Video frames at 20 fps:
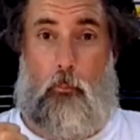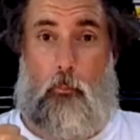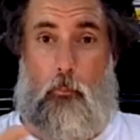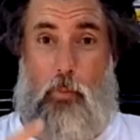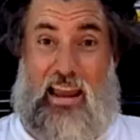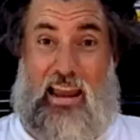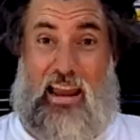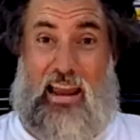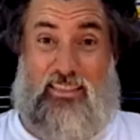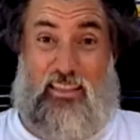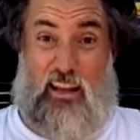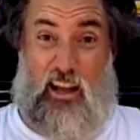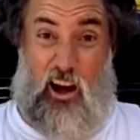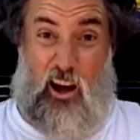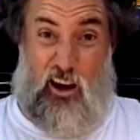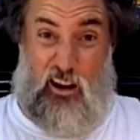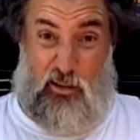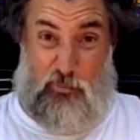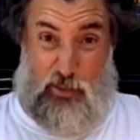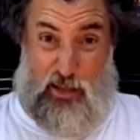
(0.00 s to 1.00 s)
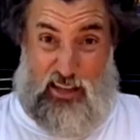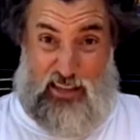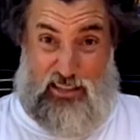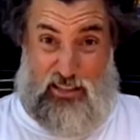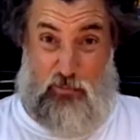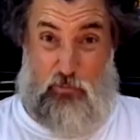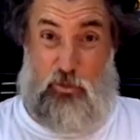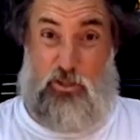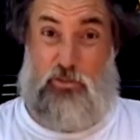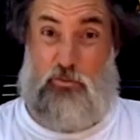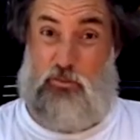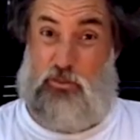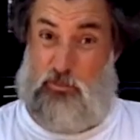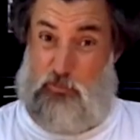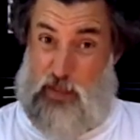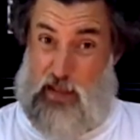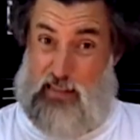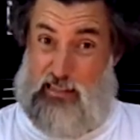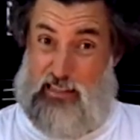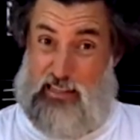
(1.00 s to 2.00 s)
Painted the cockpit, which was badly